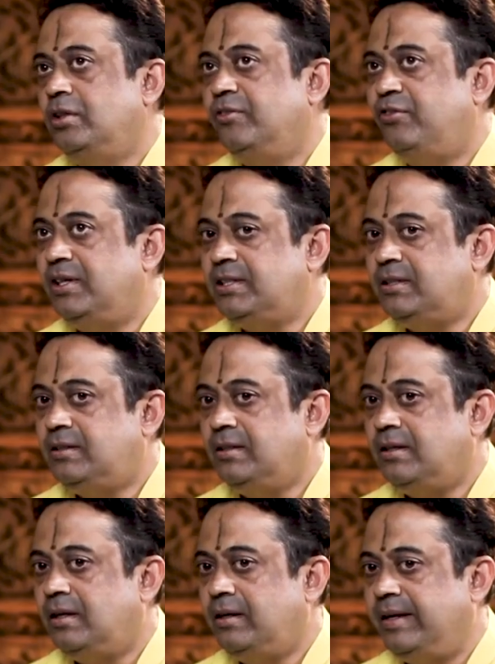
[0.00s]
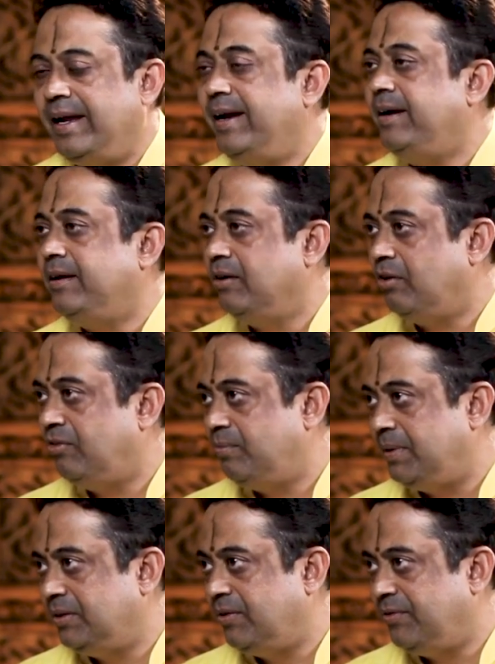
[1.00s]
the first tenet of
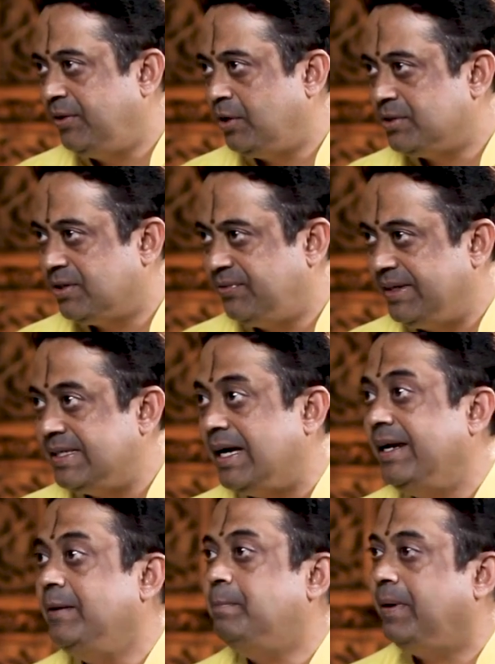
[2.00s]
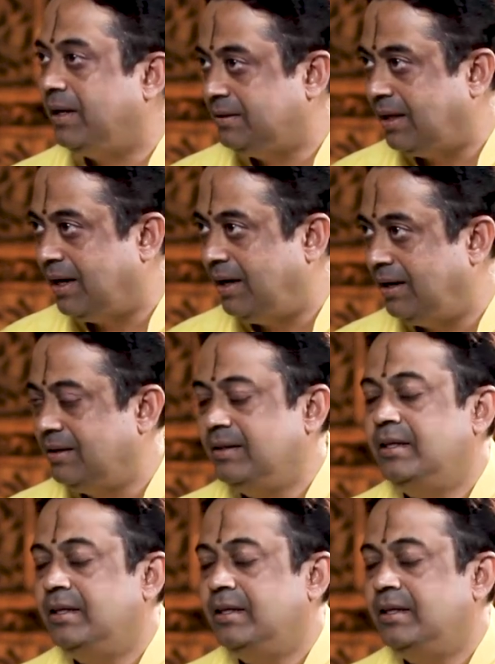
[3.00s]
Madhwa philosophy is Harih Paratarah.